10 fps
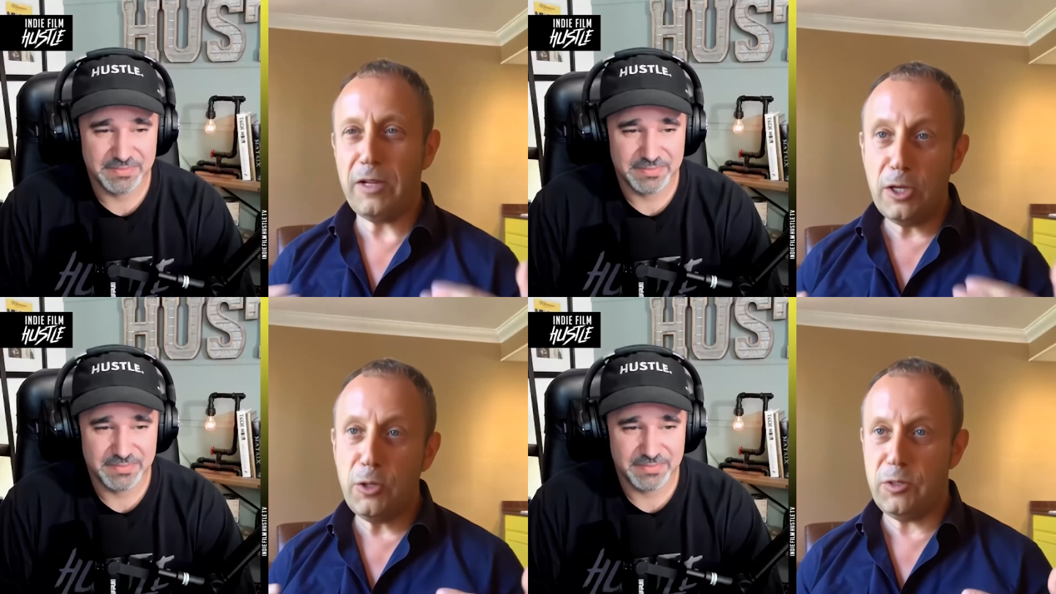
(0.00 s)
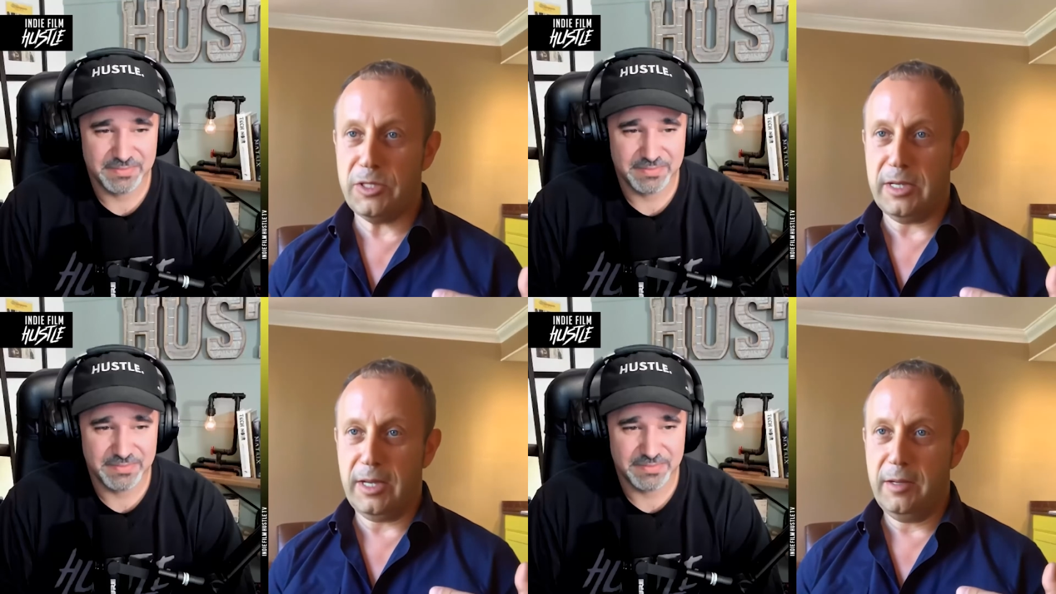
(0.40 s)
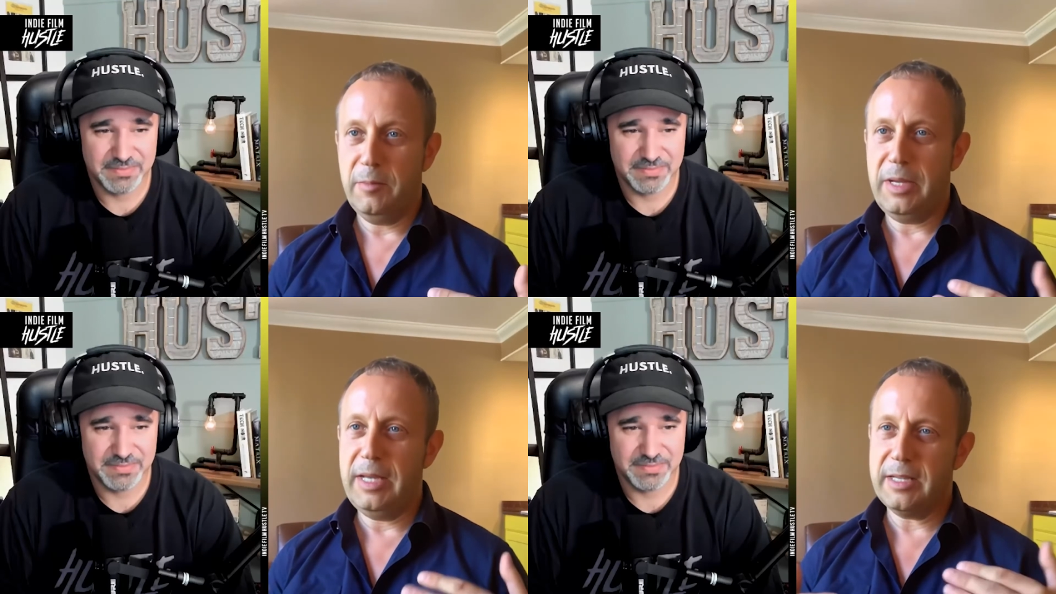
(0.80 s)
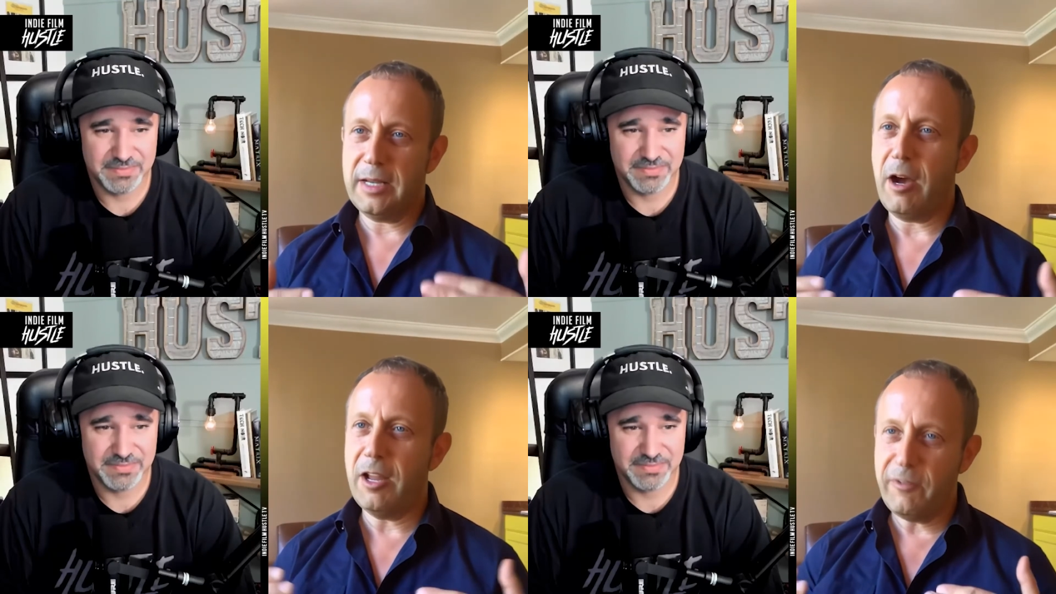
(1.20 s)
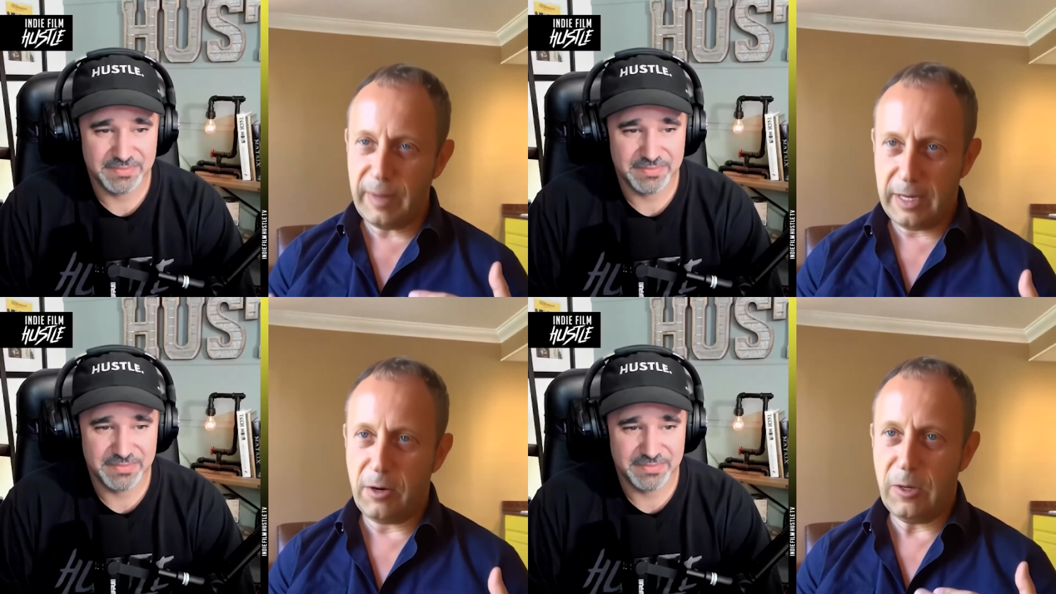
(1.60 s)
Speaker 1: of a loser, but he's kind of a
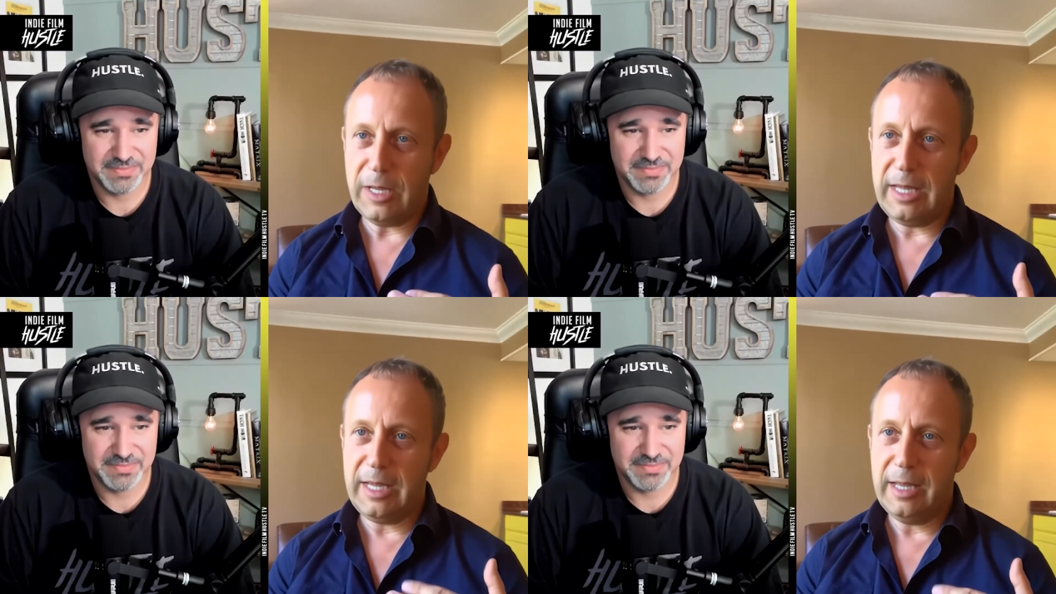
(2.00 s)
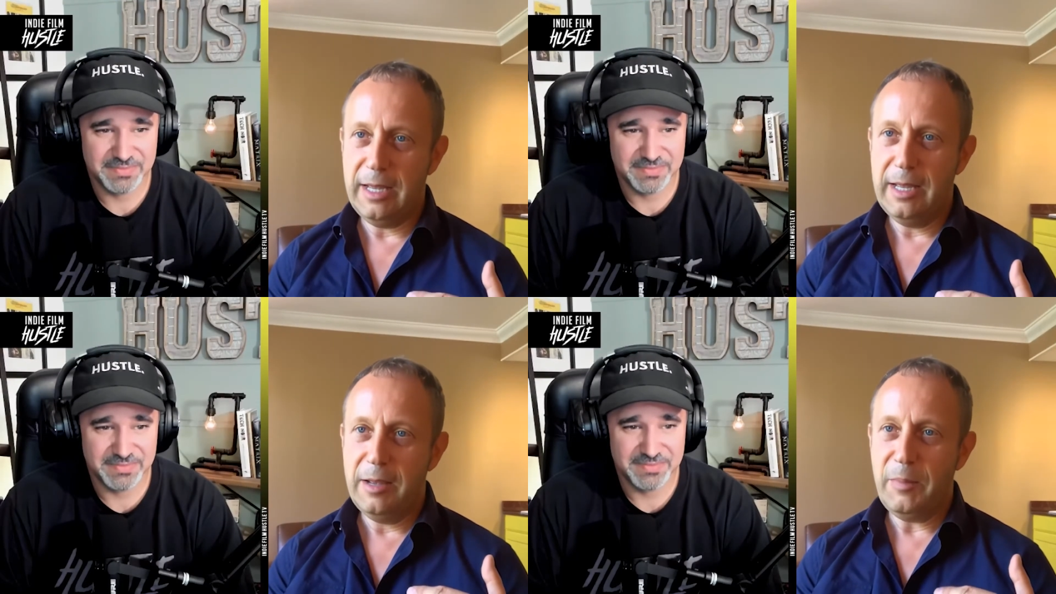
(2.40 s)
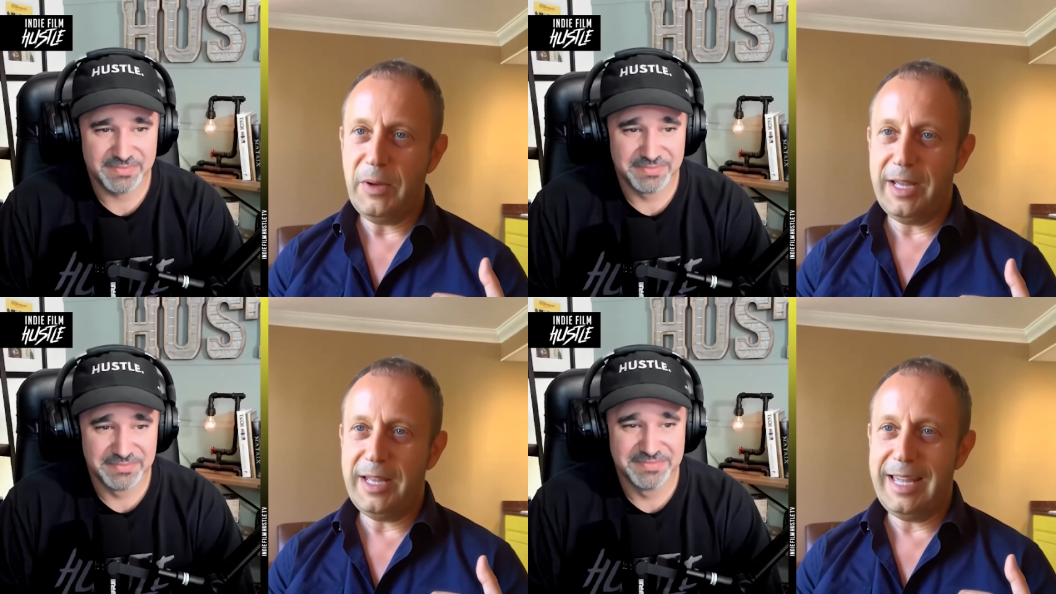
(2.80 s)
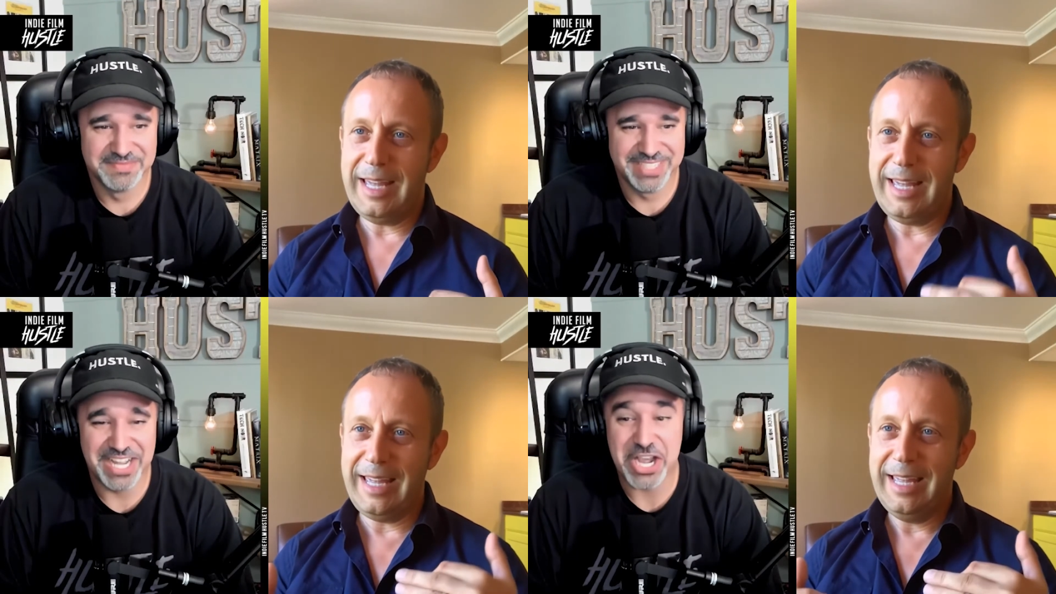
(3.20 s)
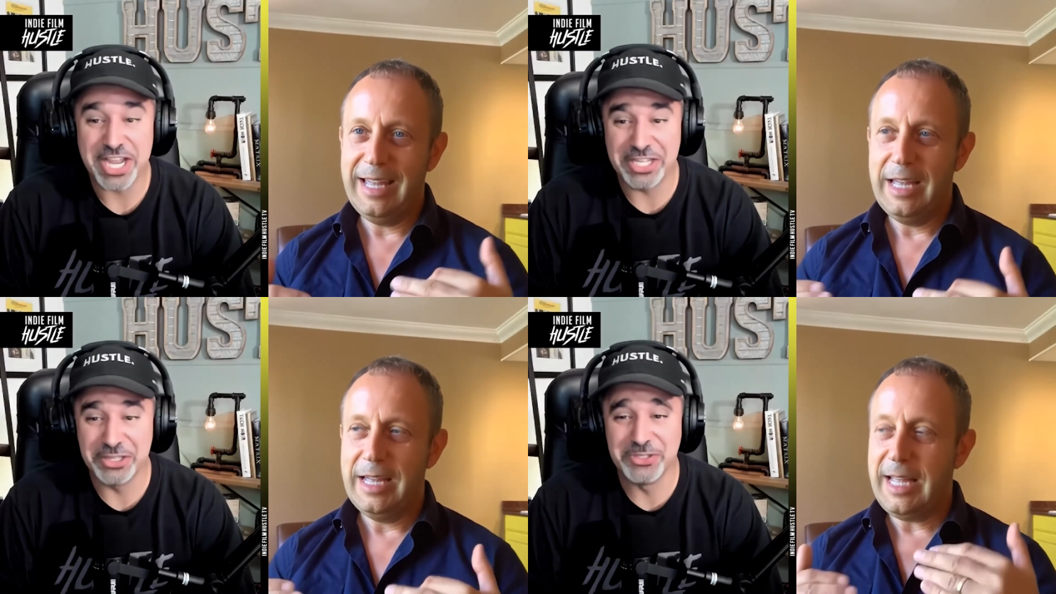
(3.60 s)
bit cocky. But he a
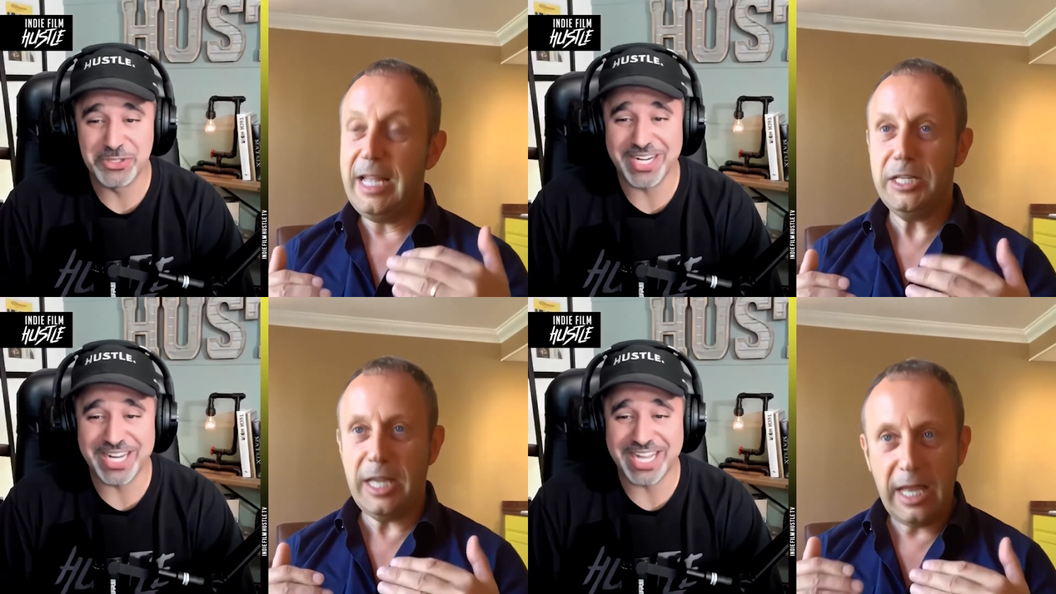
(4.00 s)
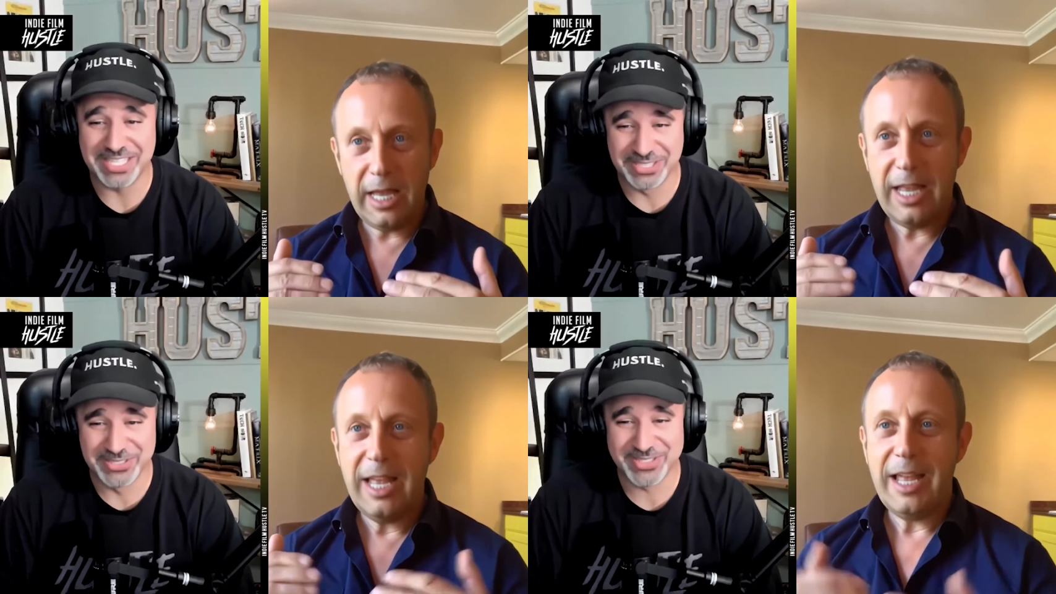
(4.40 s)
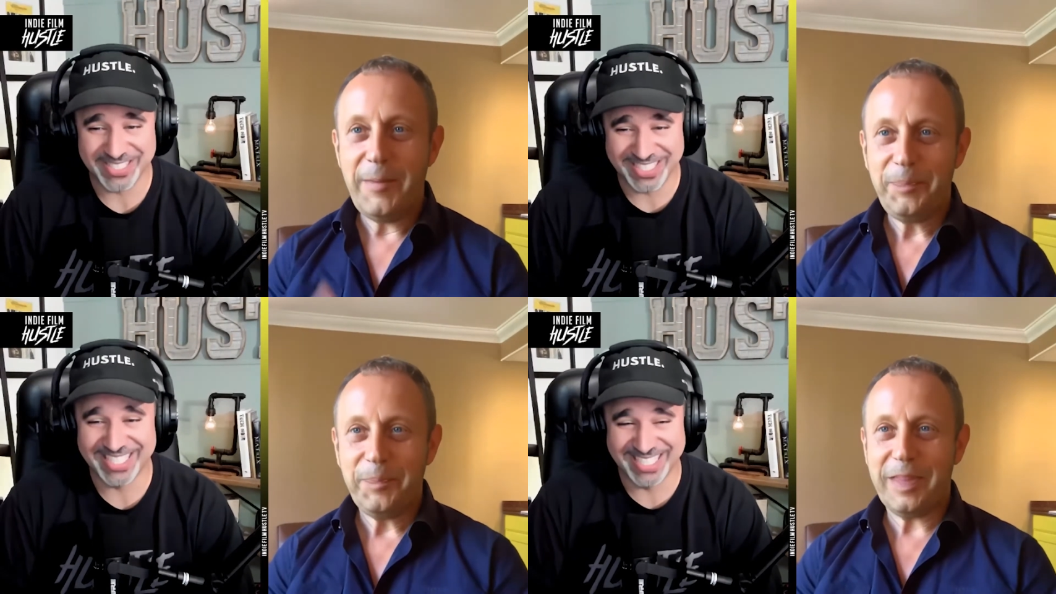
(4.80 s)
cocky loser, he, a cocky loser.